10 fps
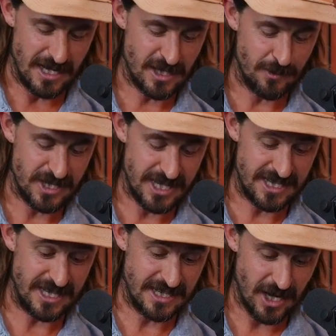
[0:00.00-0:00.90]

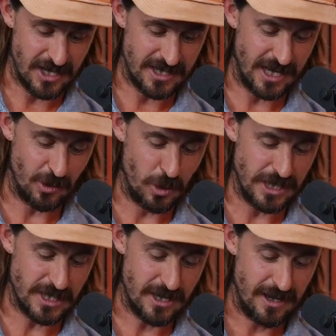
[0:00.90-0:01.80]
subsistence hunting,
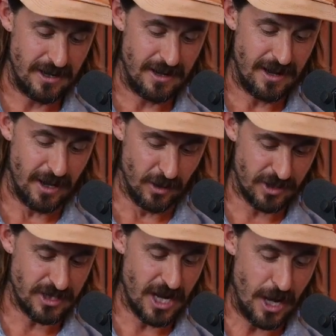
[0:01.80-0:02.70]
which I
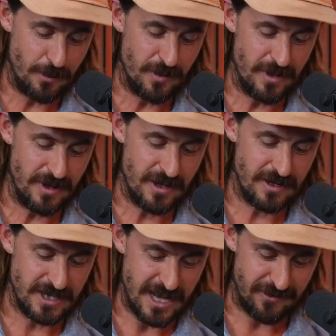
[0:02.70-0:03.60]
looked up
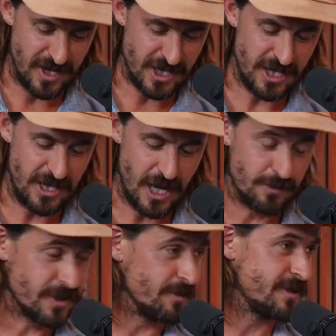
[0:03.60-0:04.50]
the definition
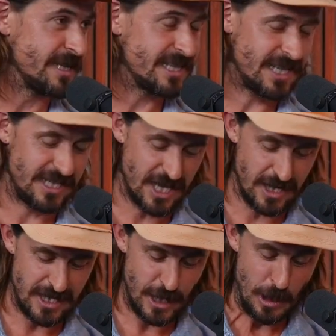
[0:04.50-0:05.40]
of subsistence
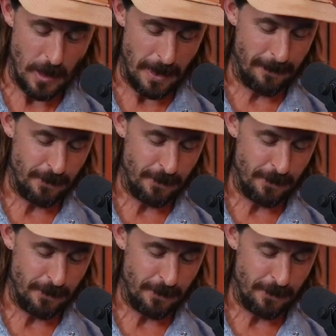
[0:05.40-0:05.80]
hunting,